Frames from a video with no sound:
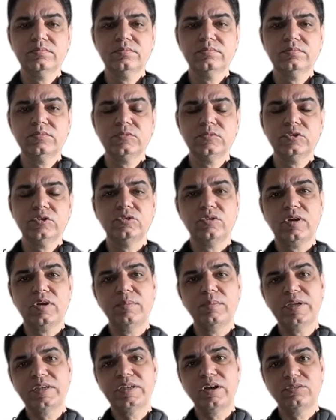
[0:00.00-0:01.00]
So coming
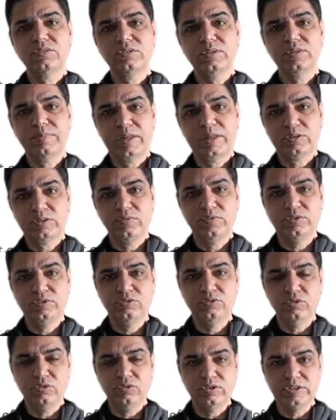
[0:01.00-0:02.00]
down to the
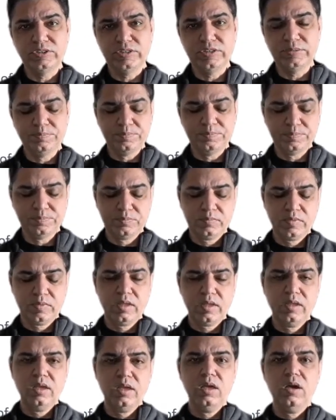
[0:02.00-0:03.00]
pathophysiology,
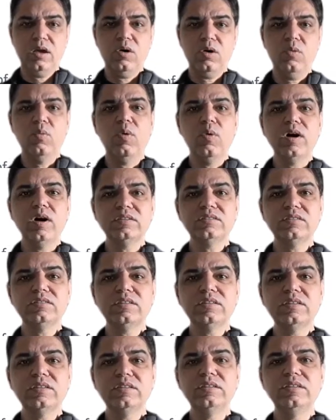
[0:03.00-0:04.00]
once
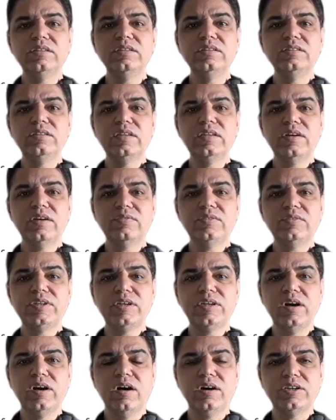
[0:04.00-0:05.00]
the
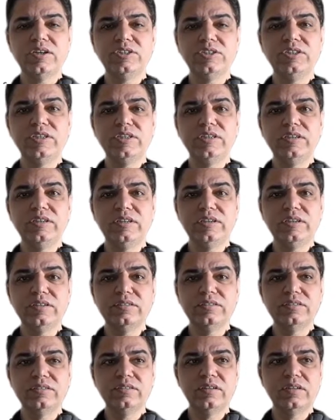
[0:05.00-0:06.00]
CFTR gene
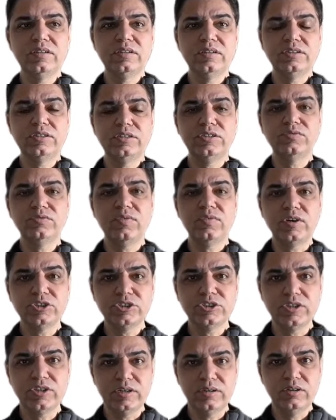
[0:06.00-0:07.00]
is
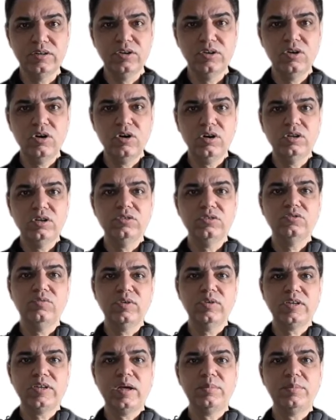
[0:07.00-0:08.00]
dysfunctional, so what
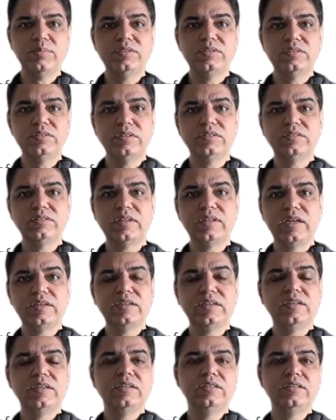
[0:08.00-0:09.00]
happens is that
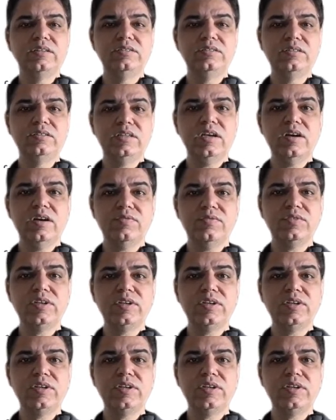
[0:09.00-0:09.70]
the CFTR